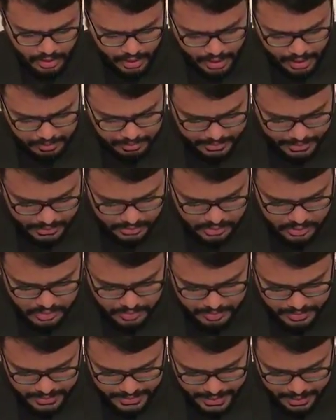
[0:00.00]
Hepatitis
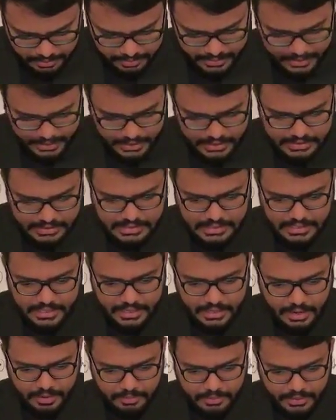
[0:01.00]
B, hepatitis C,
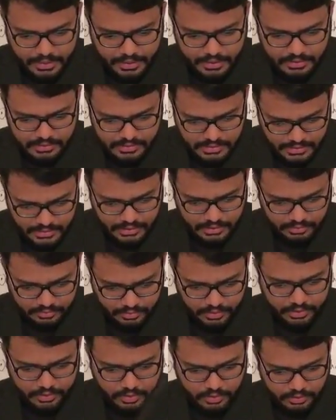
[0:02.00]
and hepatitis D.
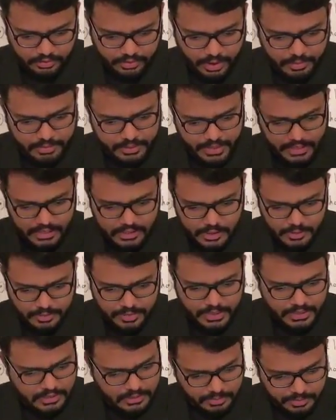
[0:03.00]
Very good. Hepatitis B,
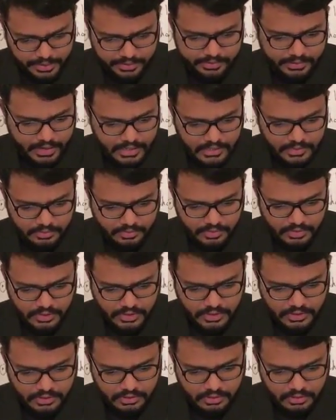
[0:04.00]
it's blood
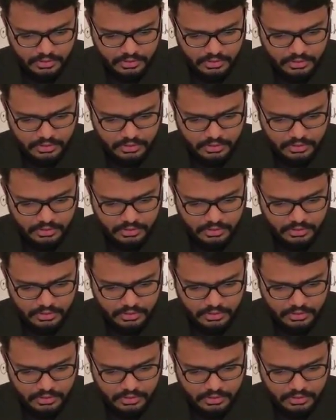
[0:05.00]
transfusion.